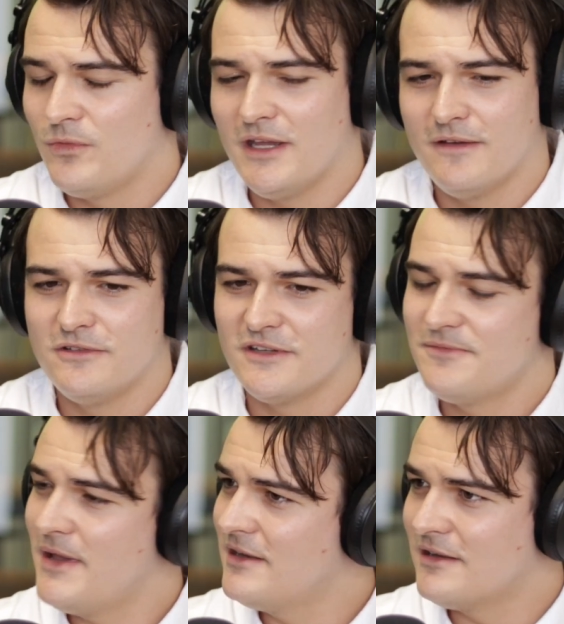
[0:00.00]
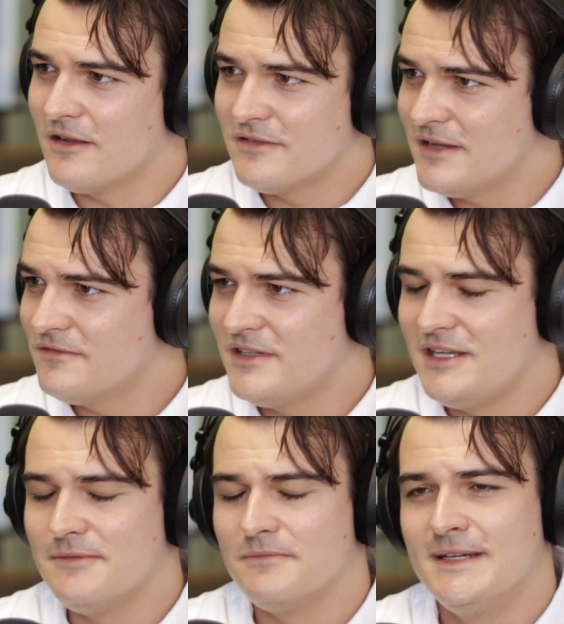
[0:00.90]
We have to expand out our dev
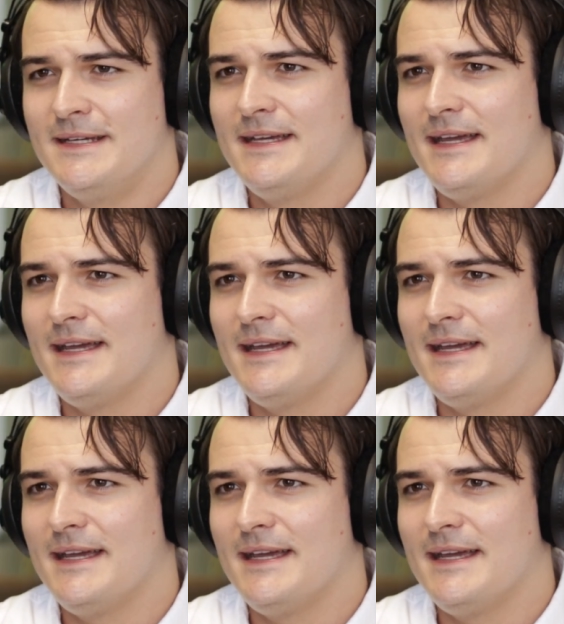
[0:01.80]
team,